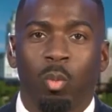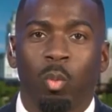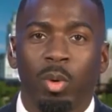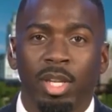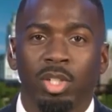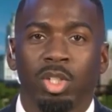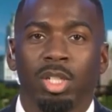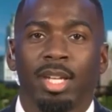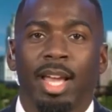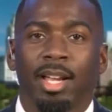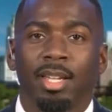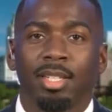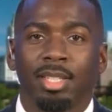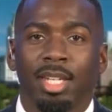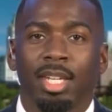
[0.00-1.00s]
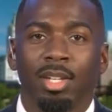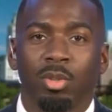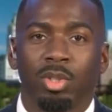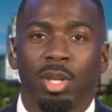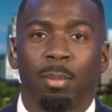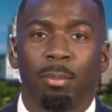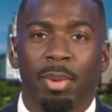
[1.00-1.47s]
We should not continue
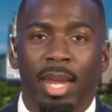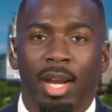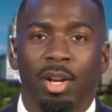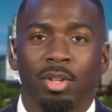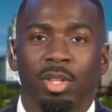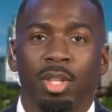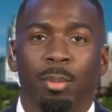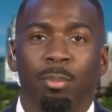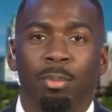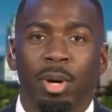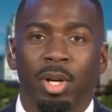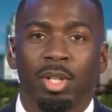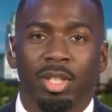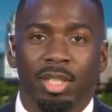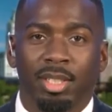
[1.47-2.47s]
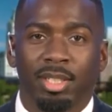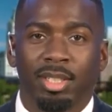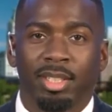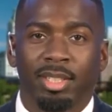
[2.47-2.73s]
to bear the burden